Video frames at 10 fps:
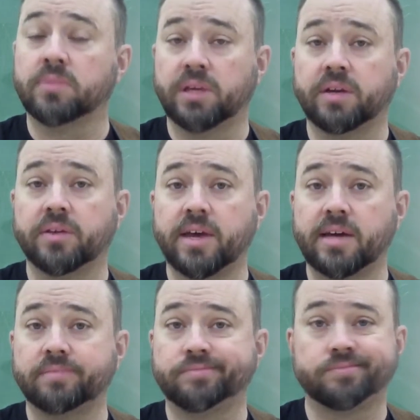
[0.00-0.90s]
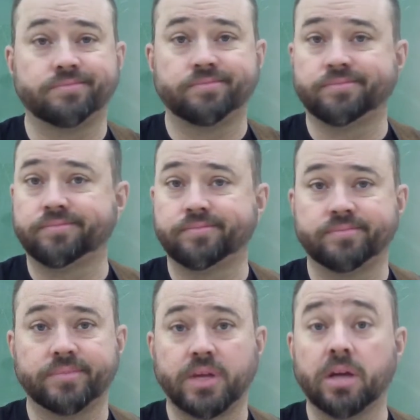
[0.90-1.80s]
You hear that?
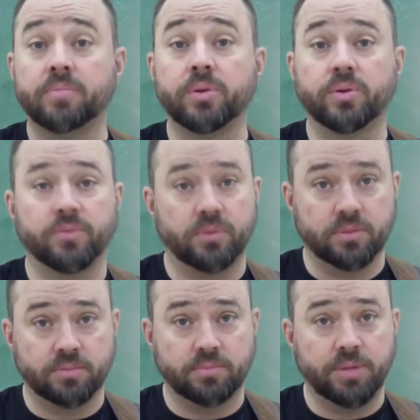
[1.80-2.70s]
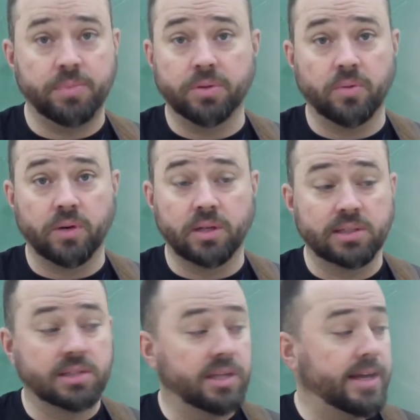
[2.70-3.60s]
Unbeautiful. People don't want to
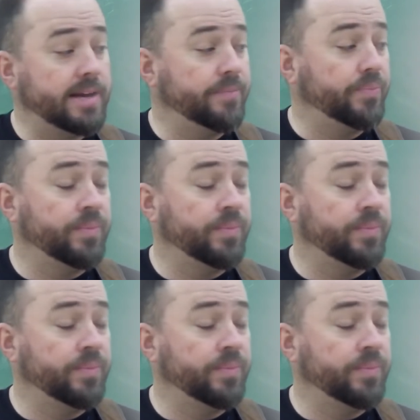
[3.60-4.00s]
listen to that.